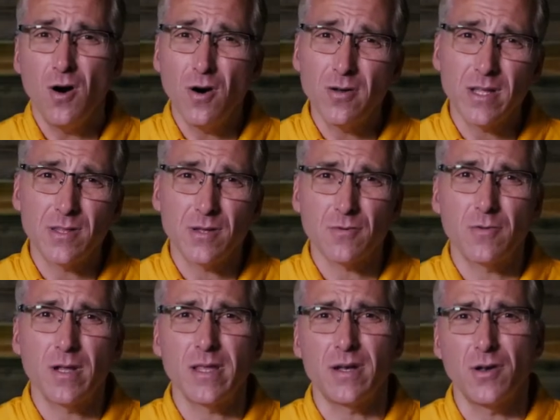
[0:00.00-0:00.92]
or that they're
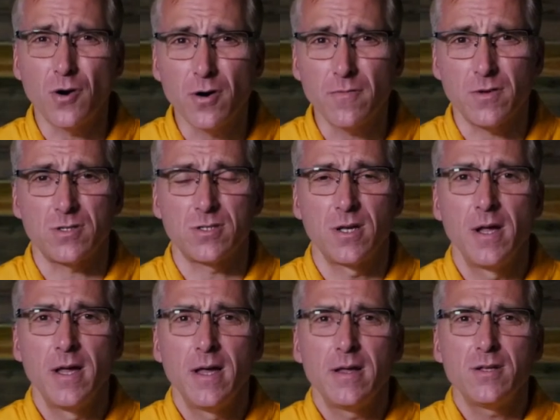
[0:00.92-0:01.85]
really nervous.
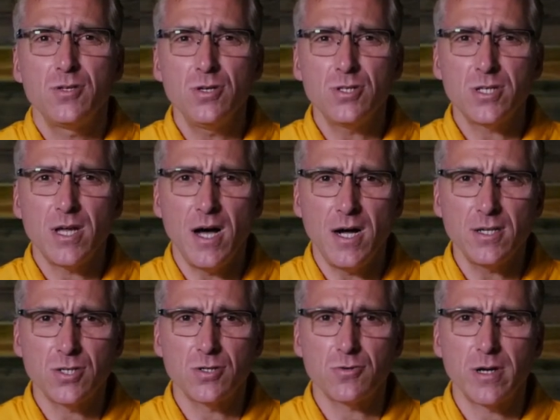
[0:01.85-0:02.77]
Just
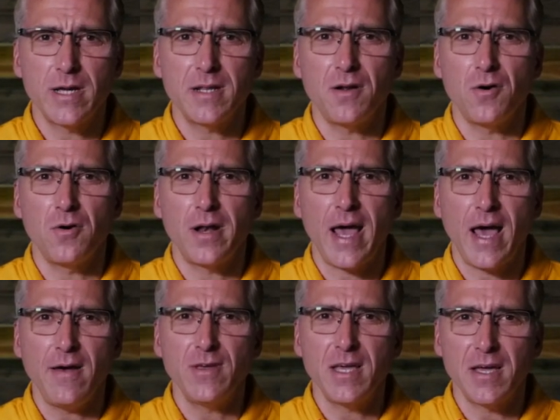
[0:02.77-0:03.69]
concentrate on
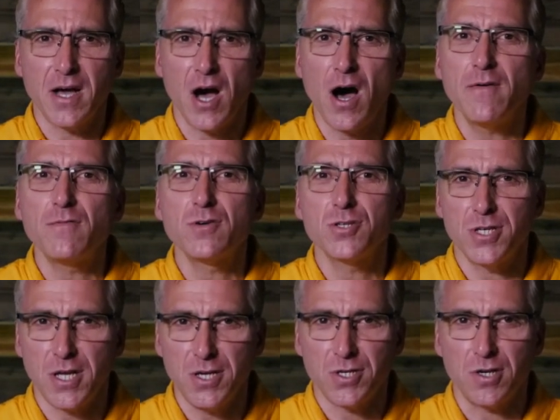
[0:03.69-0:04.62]
having a
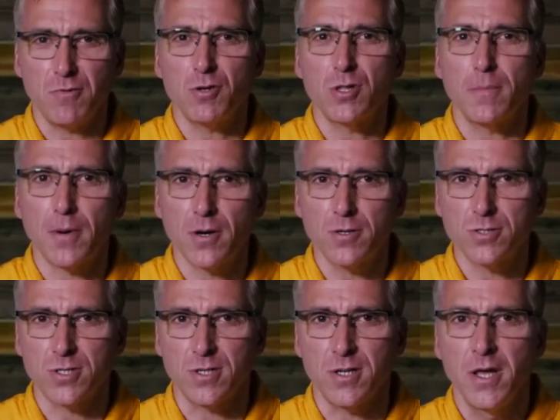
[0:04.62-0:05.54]
conversation with the
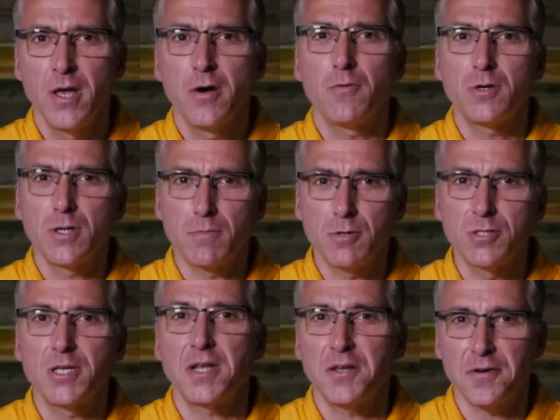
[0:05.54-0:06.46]
person when you're
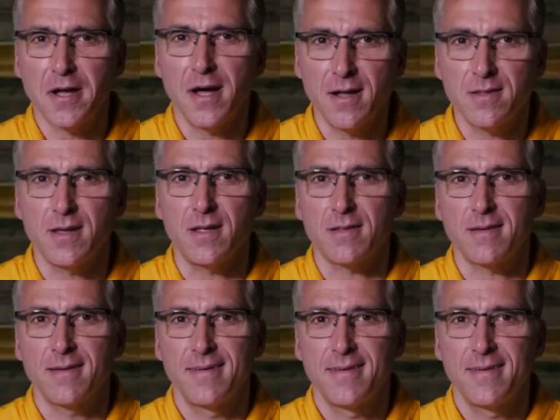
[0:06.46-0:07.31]
presenting your content.